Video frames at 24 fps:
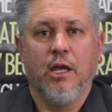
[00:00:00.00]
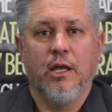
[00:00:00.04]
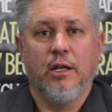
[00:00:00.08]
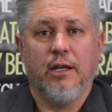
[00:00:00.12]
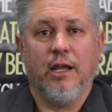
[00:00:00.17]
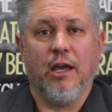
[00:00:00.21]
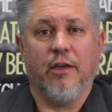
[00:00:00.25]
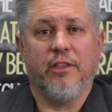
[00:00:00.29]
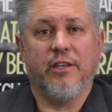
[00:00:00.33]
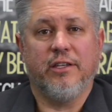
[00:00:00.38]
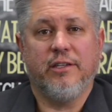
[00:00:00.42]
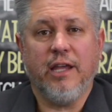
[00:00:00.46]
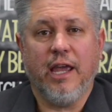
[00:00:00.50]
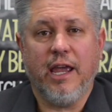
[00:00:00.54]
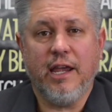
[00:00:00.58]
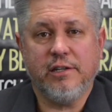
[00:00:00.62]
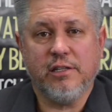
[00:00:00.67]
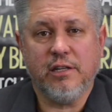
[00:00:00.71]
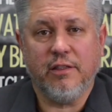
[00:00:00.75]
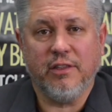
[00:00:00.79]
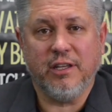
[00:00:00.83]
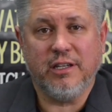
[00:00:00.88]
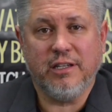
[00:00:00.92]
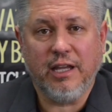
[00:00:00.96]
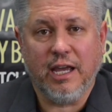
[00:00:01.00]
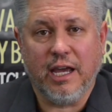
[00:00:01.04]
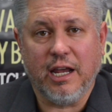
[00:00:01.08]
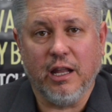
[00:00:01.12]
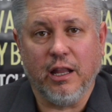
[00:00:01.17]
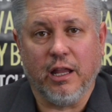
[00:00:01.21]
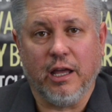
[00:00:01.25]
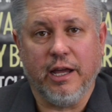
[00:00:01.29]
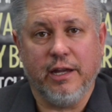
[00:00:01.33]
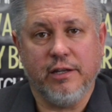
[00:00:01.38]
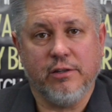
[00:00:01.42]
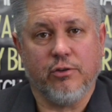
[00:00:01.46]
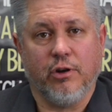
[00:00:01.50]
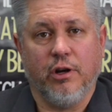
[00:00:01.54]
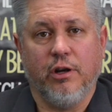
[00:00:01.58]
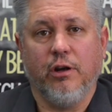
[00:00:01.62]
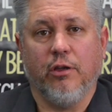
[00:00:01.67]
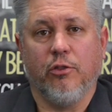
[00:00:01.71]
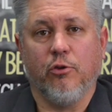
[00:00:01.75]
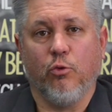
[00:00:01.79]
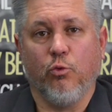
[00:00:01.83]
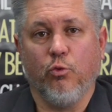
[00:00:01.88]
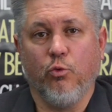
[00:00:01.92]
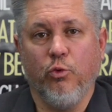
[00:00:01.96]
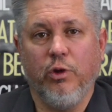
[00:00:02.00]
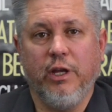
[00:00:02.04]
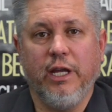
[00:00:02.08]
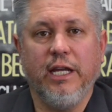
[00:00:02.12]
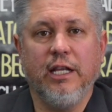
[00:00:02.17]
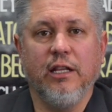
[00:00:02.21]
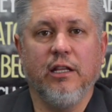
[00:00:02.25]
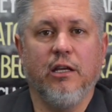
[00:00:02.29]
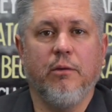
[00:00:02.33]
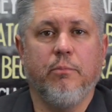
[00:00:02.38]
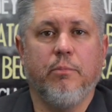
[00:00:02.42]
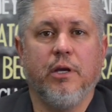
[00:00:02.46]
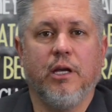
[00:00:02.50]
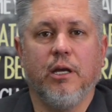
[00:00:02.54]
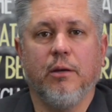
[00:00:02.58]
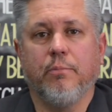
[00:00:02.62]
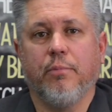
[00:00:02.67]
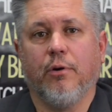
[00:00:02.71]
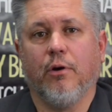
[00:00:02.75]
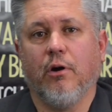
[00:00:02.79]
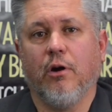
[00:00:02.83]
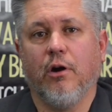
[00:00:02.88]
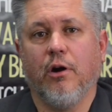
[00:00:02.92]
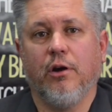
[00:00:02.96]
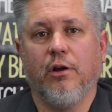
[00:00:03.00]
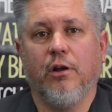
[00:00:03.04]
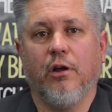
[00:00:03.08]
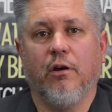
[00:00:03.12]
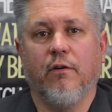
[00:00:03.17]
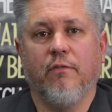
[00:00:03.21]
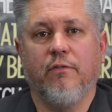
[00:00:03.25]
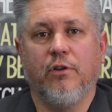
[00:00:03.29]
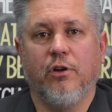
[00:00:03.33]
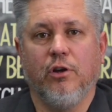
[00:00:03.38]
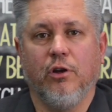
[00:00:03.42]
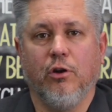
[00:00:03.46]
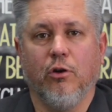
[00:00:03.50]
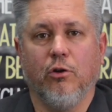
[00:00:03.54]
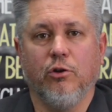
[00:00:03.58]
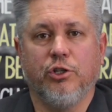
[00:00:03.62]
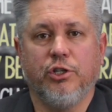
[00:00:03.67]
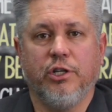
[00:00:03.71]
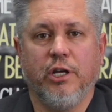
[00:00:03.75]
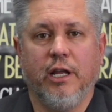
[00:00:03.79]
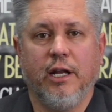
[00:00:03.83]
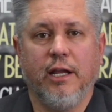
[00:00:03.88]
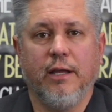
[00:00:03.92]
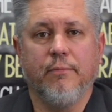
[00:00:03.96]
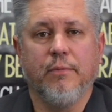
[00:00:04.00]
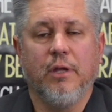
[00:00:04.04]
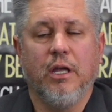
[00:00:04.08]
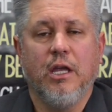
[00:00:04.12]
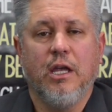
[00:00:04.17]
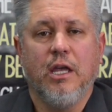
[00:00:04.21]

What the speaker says: Now, the dates and the deadlines are another really big part of the negotiating.